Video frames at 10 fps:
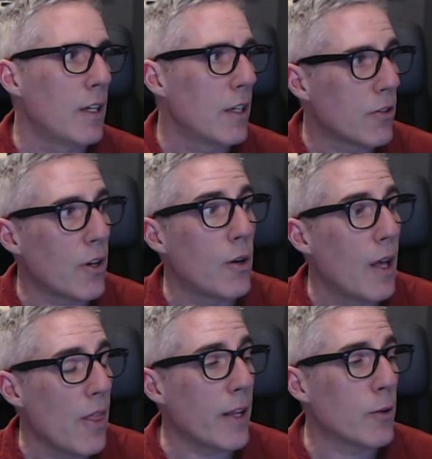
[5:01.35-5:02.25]
So
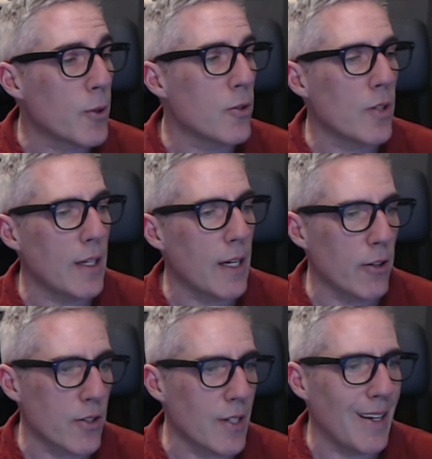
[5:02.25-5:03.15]
that's producing the
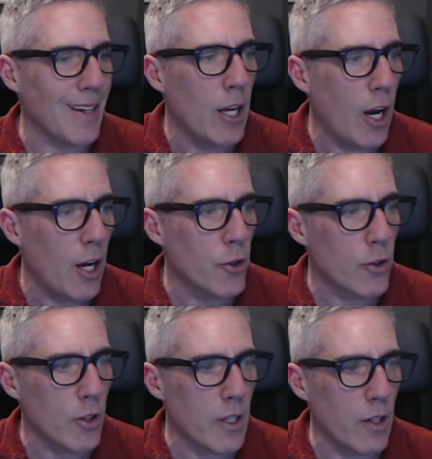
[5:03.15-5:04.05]
error saying you're
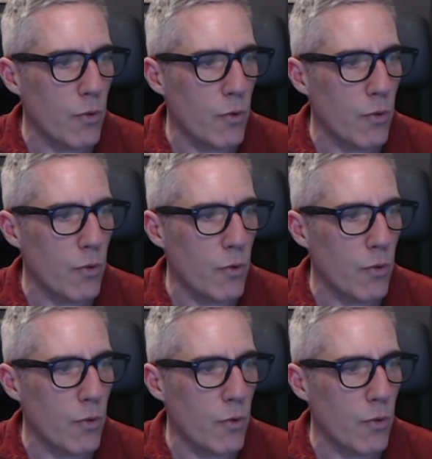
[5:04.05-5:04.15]
looking